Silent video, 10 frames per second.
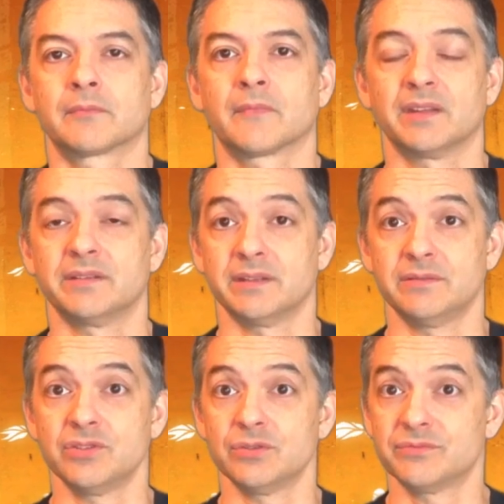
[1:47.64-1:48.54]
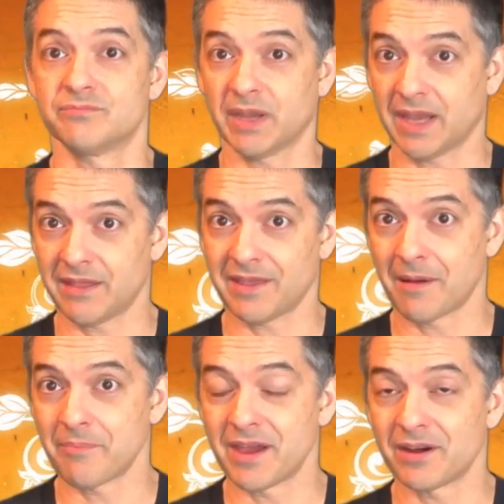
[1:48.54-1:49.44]
Did you pick anything
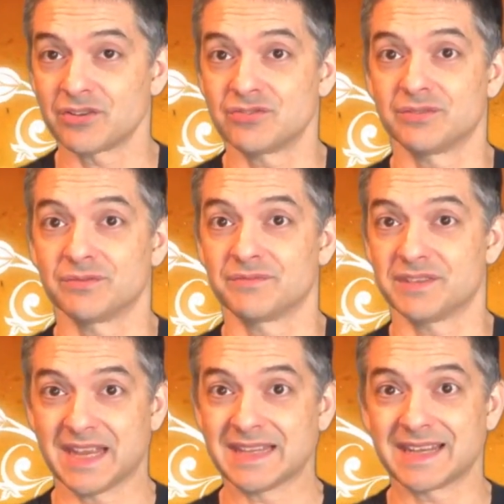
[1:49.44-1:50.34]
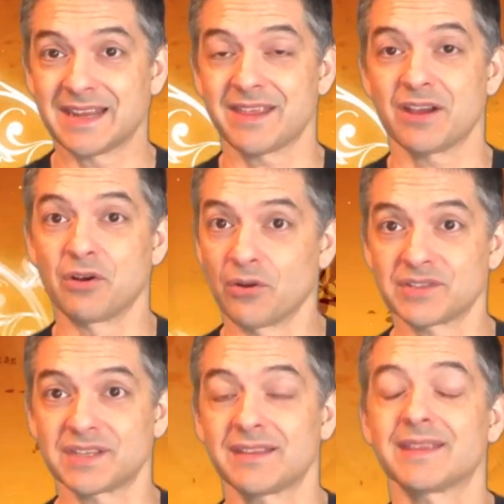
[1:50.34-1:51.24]
up there? Did you sense anything or
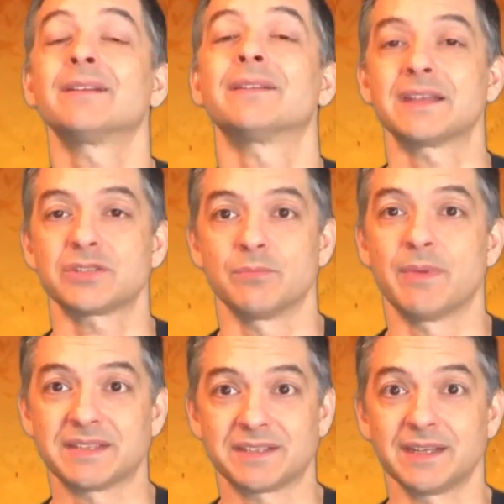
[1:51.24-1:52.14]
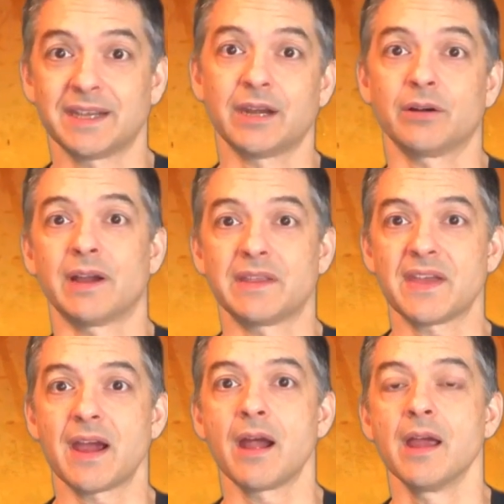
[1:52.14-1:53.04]
notice anything? That's your best indicator right
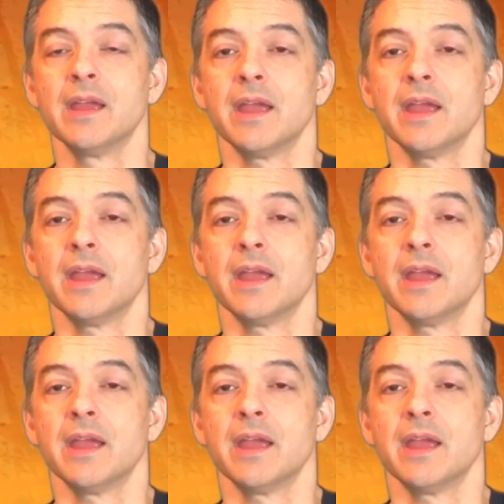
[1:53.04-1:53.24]
there.